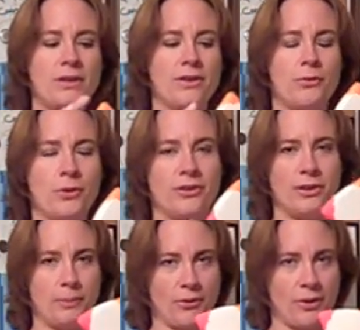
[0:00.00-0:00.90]
different
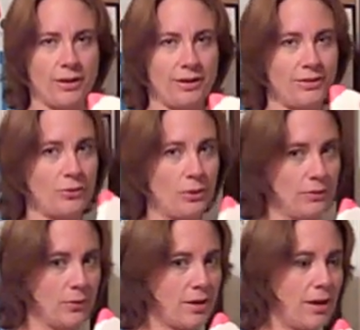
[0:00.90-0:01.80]
tips on it, 3
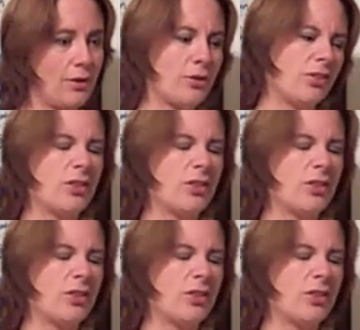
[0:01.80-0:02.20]
different colors.